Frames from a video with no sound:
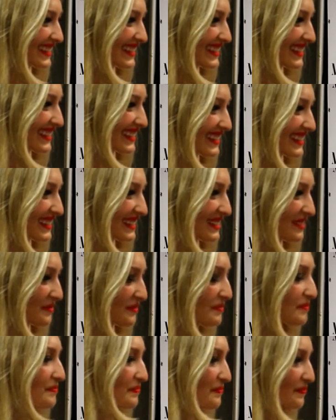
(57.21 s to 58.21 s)

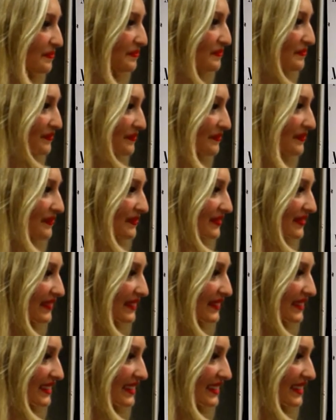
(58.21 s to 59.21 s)

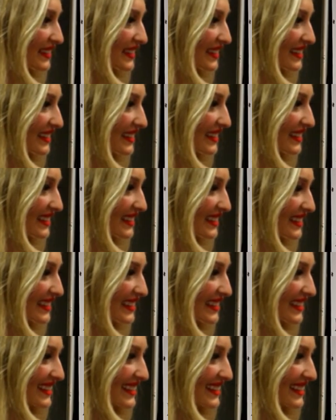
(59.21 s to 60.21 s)

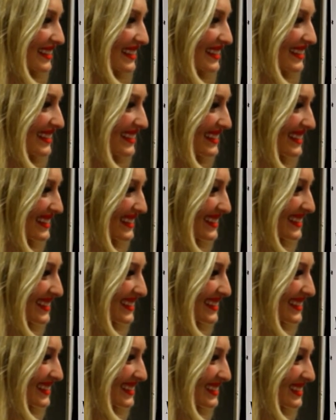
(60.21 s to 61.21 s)

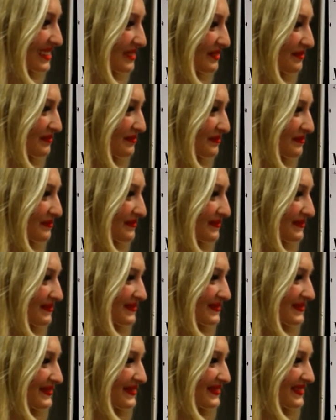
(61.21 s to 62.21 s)

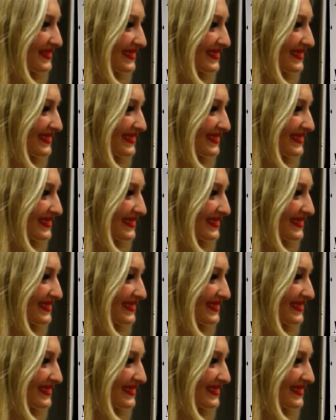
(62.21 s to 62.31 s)
The person shown says nothing.